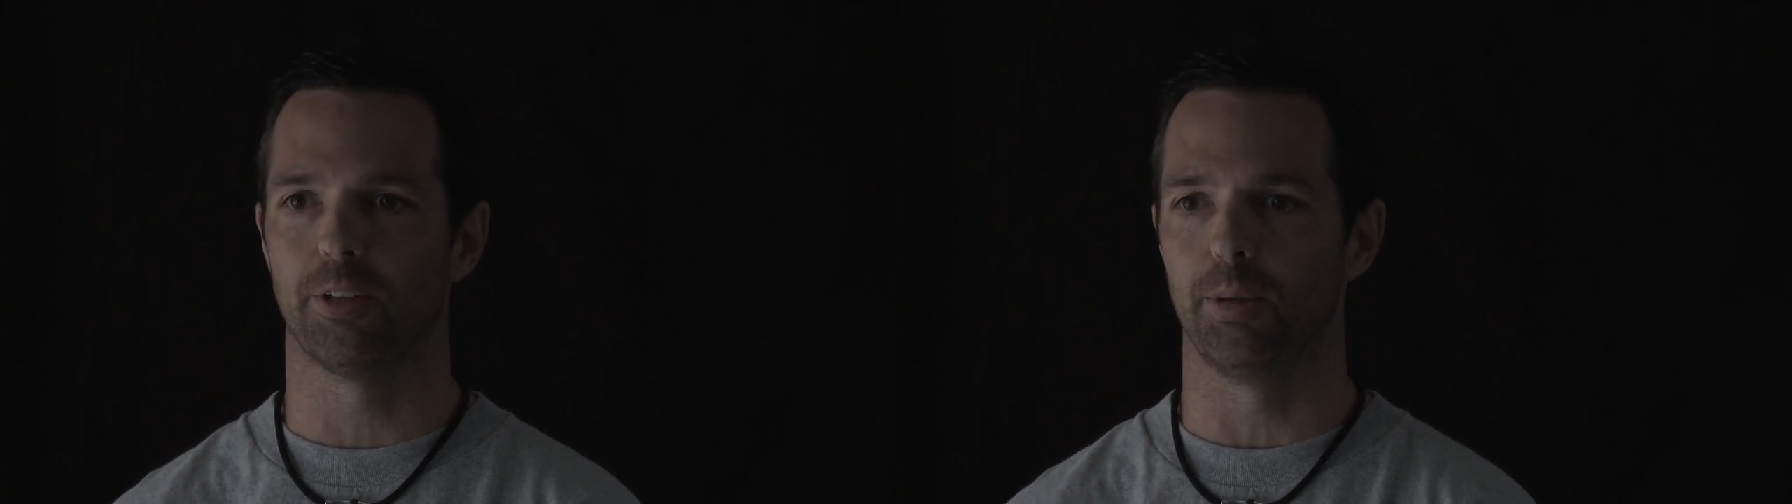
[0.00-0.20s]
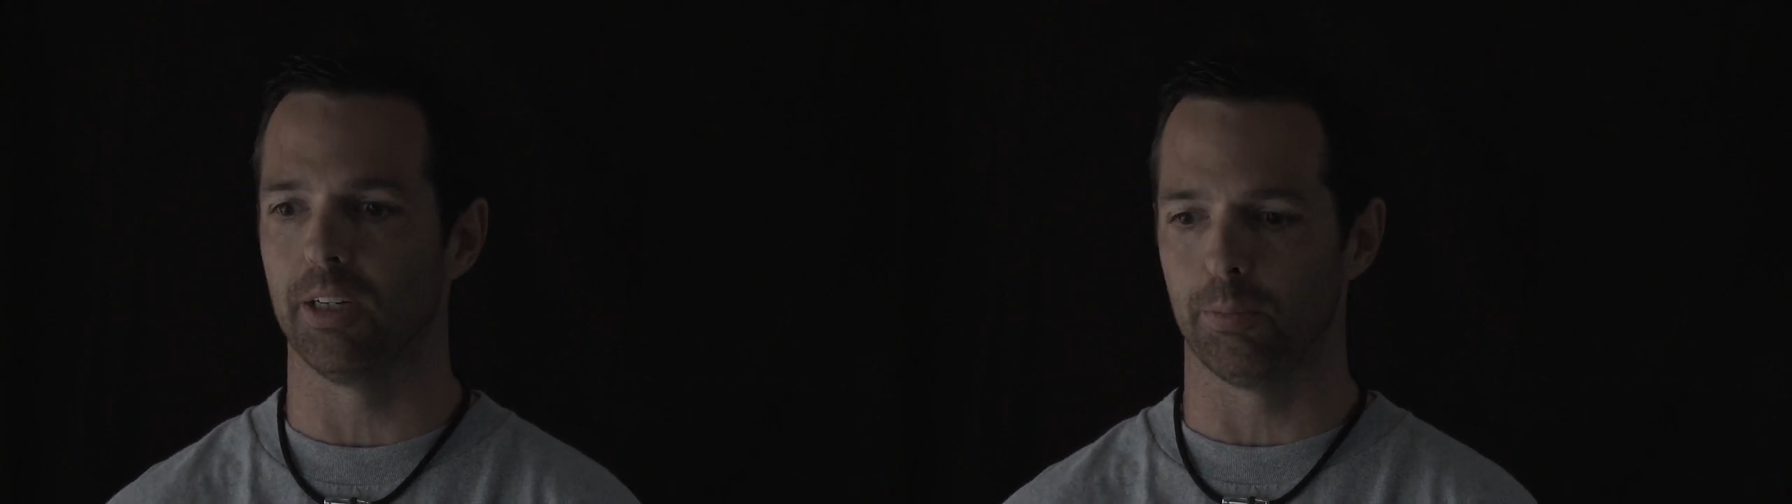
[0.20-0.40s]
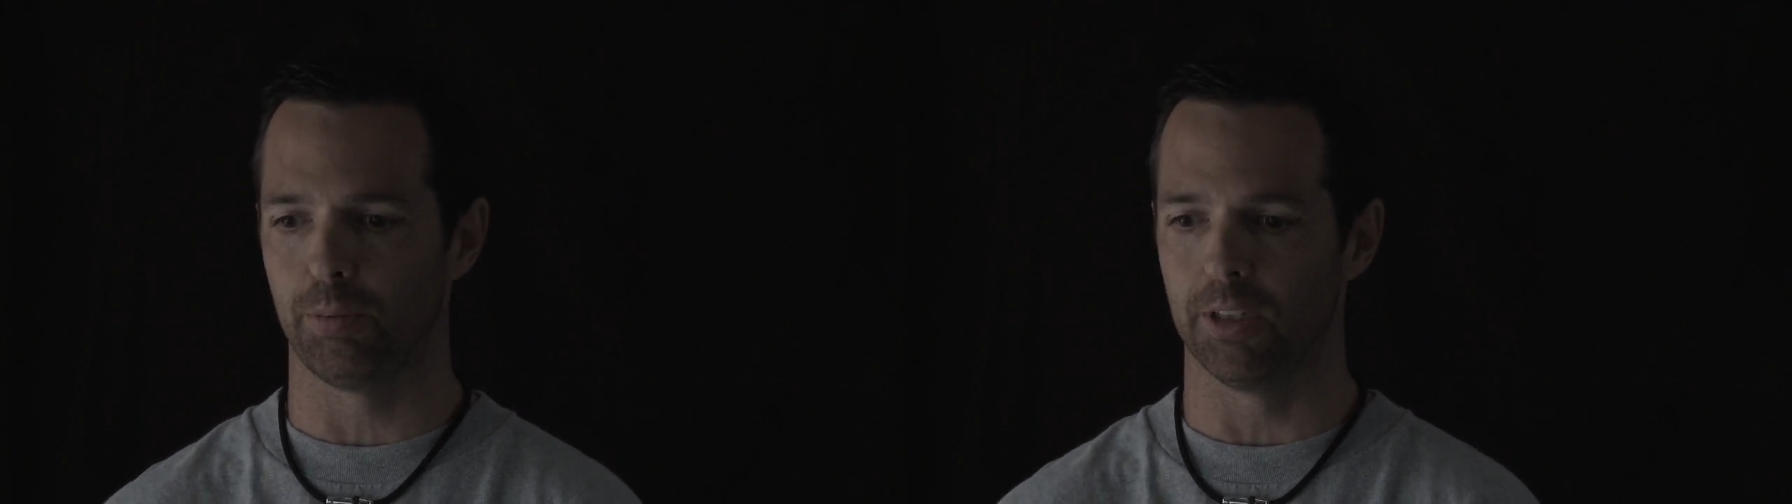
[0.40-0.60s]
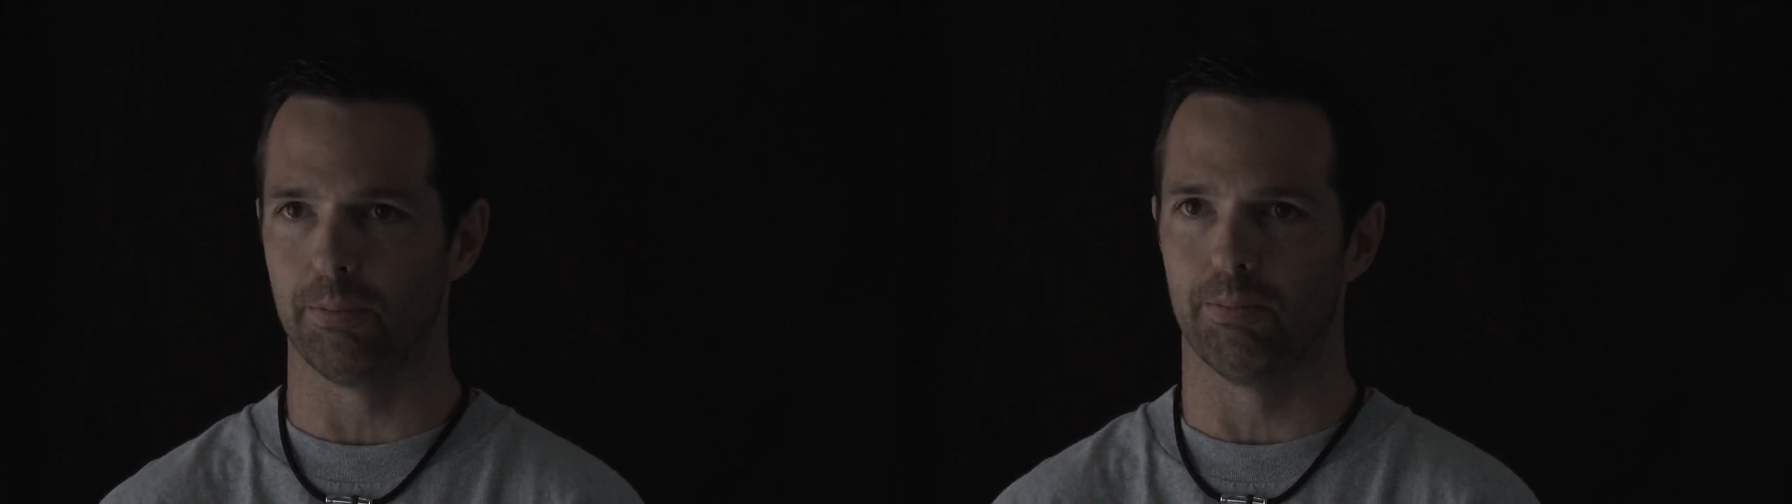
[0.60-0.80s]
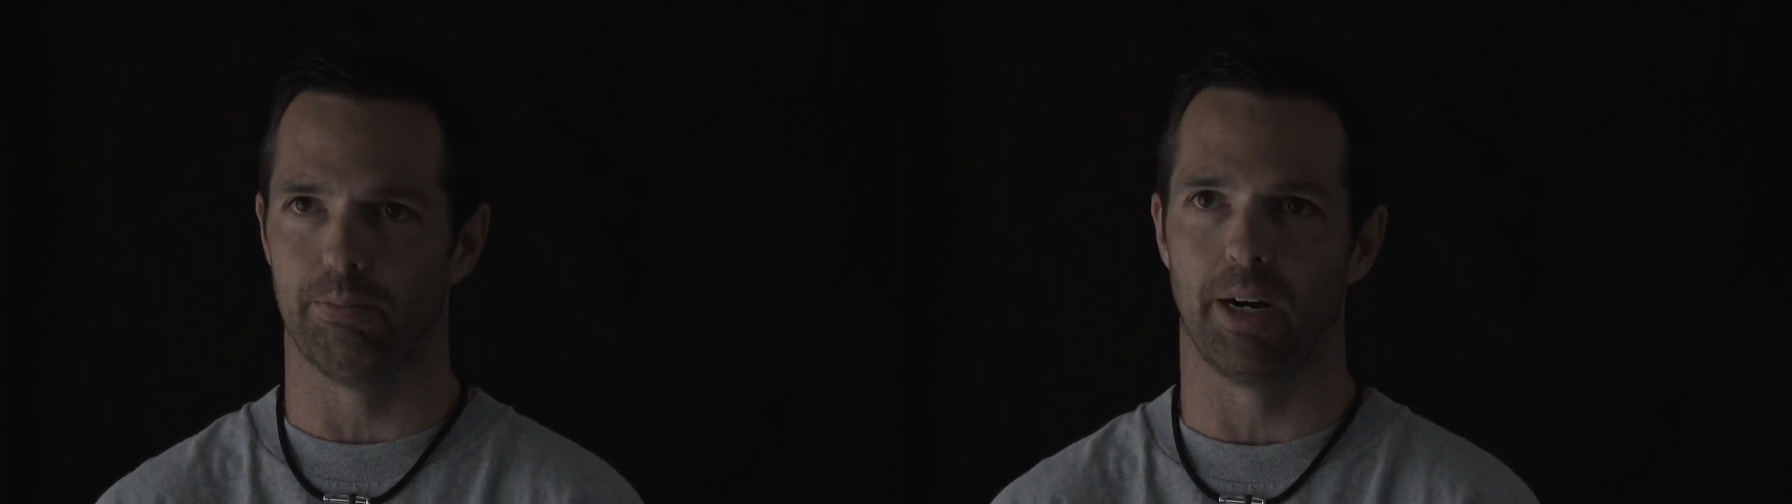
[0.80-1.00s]
be able to
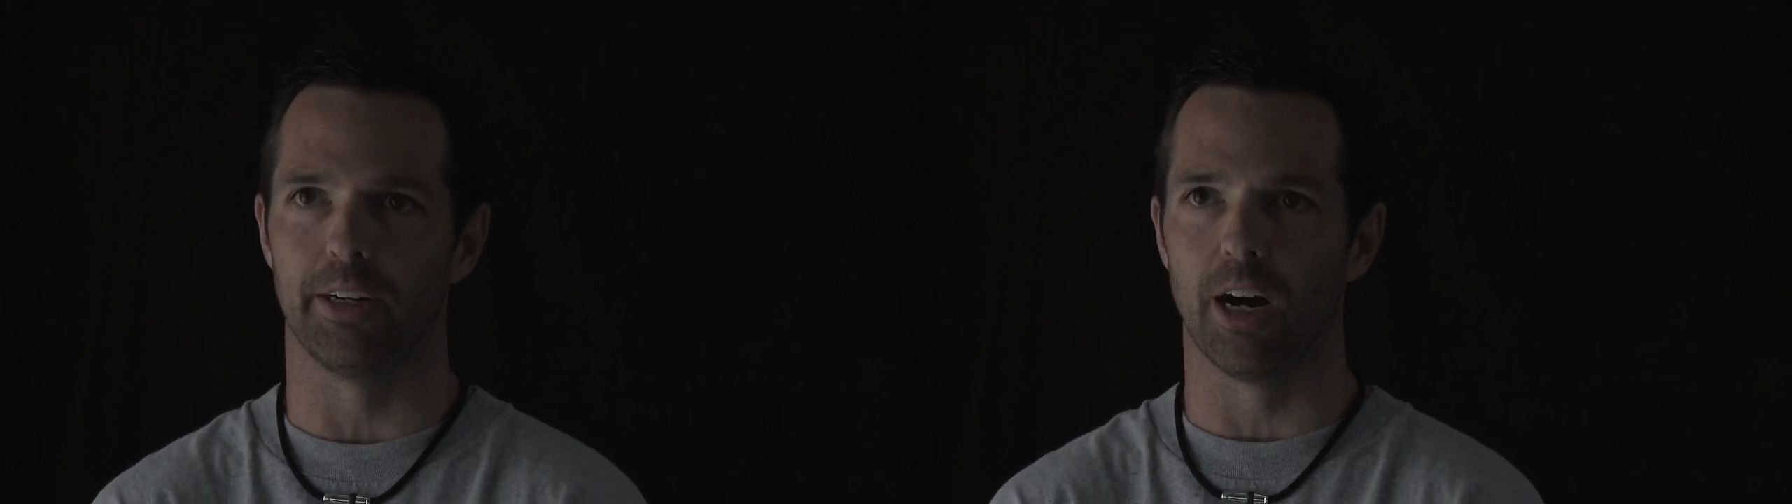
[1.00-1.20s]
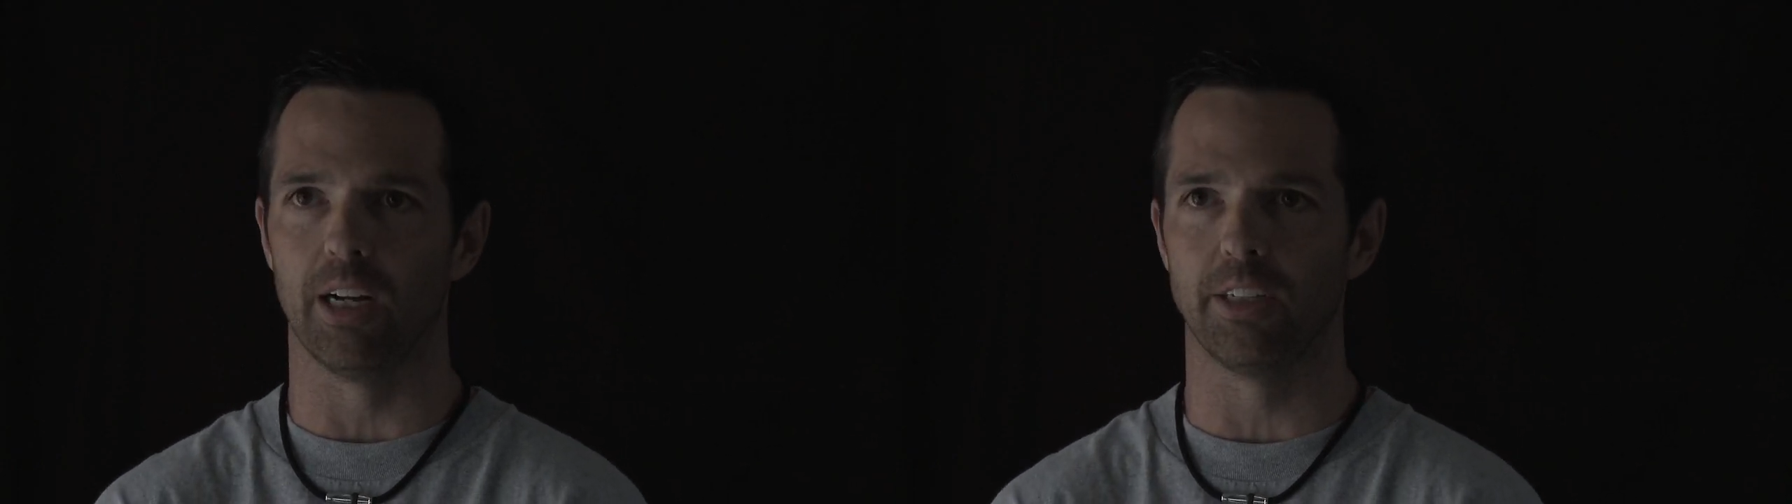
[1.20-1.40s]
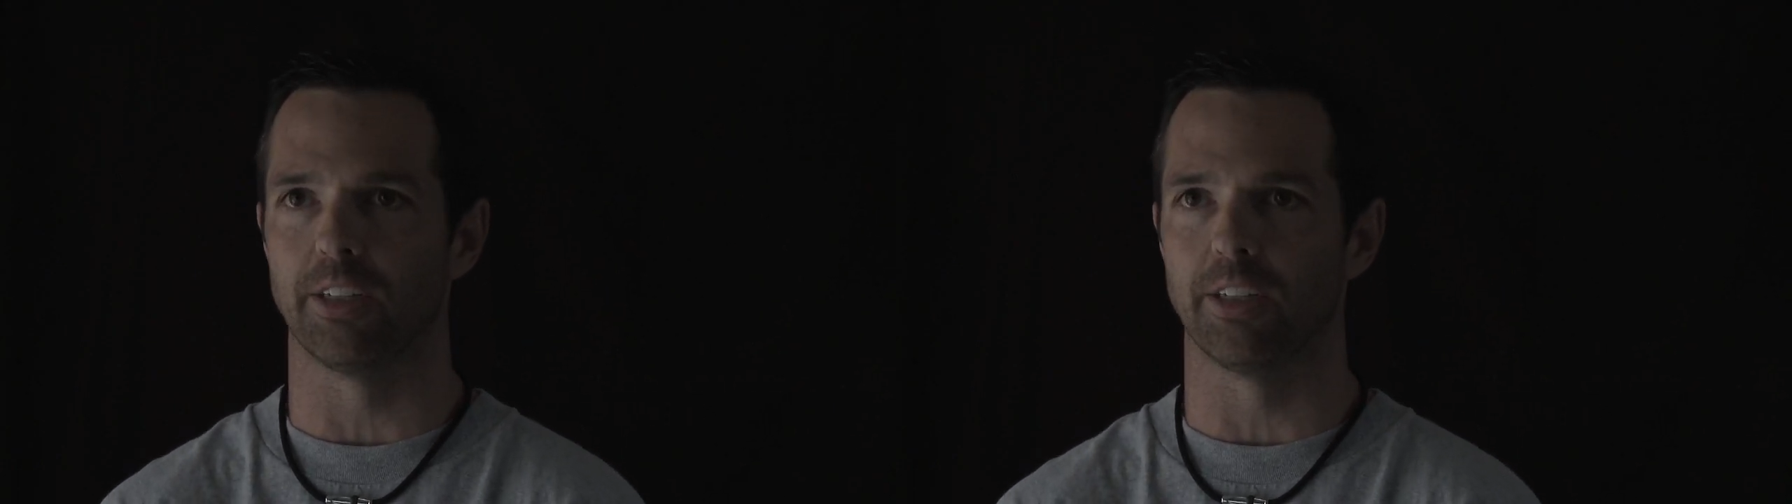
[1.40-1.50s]
put my knowledge